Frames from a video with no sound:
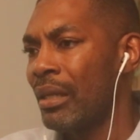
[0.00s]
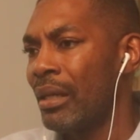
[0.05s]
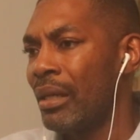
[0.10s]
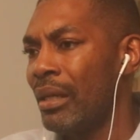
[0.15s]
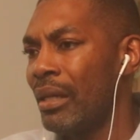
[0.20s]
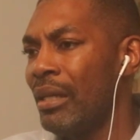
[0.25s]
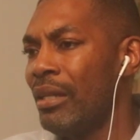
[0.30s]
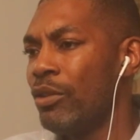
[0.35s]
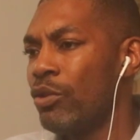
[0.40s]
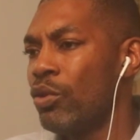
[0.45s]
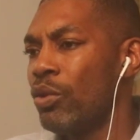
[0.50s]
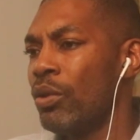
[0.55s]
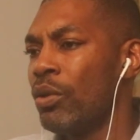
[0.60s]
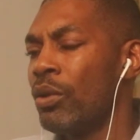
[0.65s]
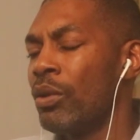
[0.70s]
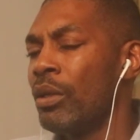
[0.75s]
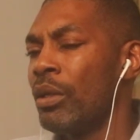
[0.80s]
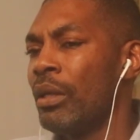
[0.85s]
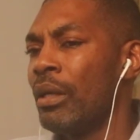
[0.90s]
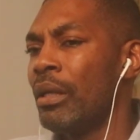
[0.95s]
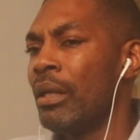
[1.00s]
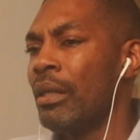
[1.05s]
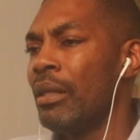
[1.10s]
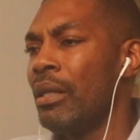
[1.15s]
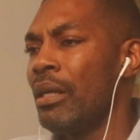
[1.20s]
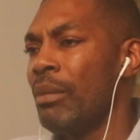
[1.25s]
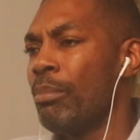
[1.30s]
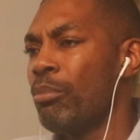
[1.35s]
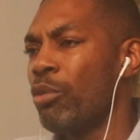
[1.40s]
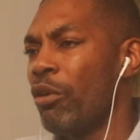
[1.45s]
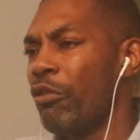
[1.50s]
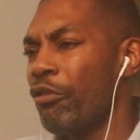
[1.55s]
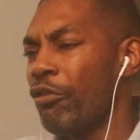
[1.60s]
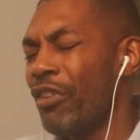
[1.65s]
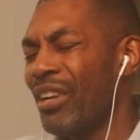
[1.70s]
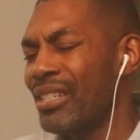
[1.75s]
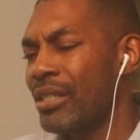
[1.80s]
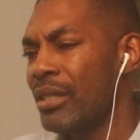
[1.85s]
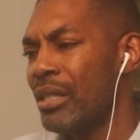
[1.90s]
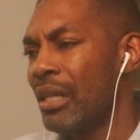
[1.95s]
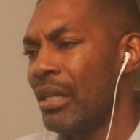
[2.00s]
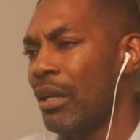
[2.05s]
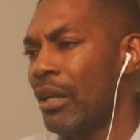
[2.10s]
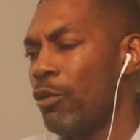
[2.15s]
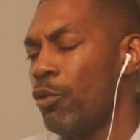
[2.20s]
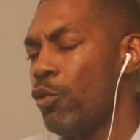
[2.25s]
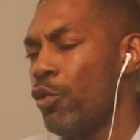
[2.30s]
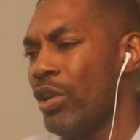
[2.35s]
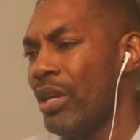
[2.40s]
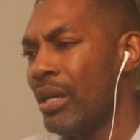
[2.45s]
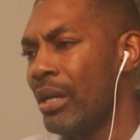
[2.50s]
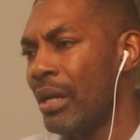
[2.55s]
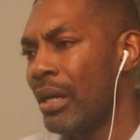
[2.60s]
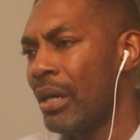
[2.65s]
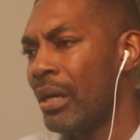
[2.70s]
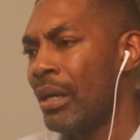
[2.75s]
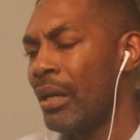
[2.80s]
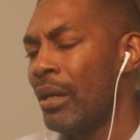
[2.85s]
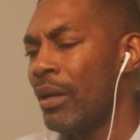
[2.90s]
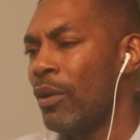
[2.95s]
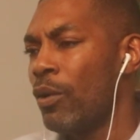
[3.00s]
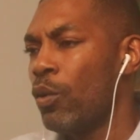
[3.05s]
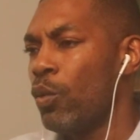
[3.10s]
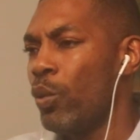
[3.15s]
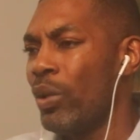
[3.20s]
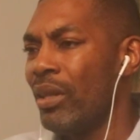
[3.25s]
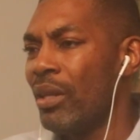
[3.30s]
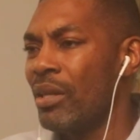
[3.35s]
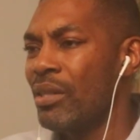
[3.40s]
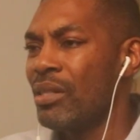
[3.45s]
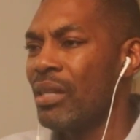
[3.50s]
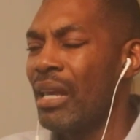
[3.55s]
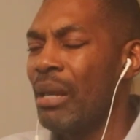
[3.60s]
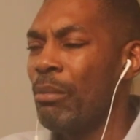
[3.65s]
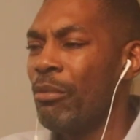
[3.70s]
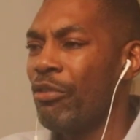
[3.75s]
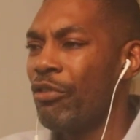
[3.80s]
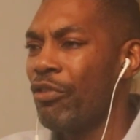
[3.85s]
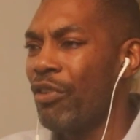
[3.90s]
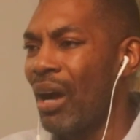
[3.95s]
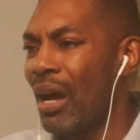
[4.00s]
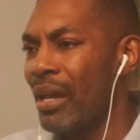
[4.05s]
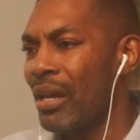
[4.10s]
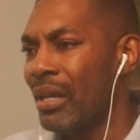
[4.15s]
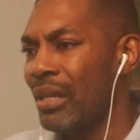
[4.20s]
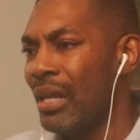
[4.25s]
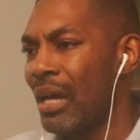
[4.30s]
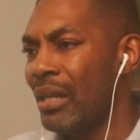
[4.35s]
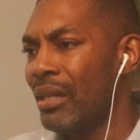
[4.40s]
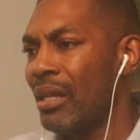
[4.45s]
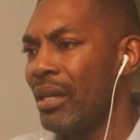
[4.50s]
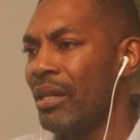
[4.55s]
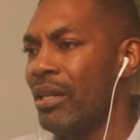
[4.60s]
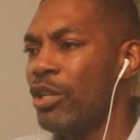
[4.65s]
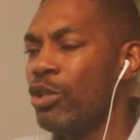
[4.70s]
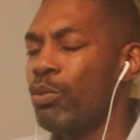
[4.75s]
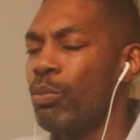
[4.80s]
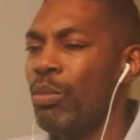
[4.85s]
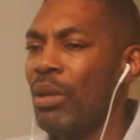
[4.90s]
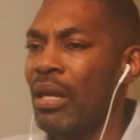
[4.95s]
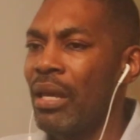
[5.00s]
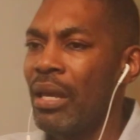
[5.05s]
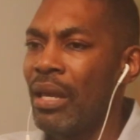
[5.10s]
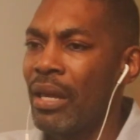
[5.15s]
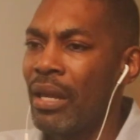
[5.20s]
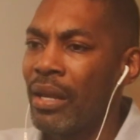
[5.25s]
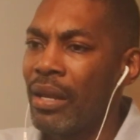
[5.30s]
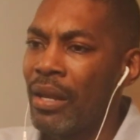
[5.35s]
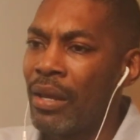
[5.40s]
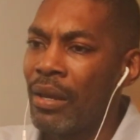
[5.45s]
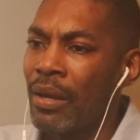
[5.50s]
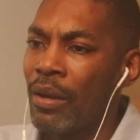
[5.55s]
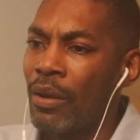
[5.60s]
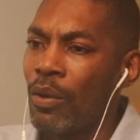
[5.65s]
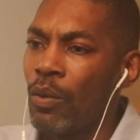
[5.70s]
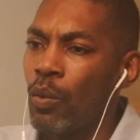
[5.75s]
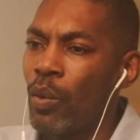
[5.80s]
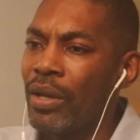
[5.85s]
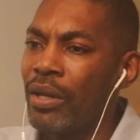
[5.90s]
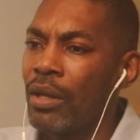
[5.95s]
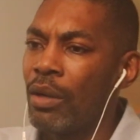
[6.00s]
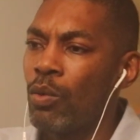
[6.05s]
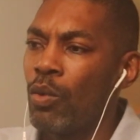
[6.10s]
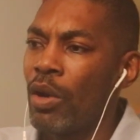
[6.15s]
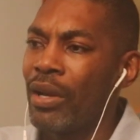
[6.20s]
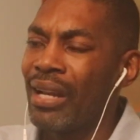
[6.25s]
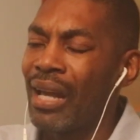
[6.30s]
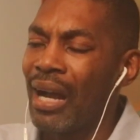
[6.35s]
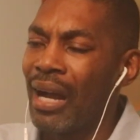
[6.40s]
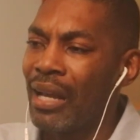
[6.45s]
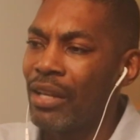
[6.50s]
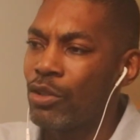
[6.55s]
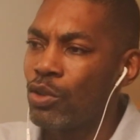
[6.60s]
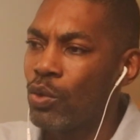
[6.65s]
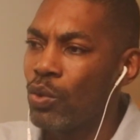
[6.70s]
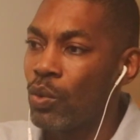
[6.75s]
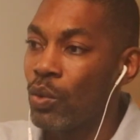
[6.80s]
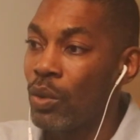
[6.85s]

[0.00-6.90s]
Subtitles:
into the professional arena with the same fire that they displayed when they were in high school?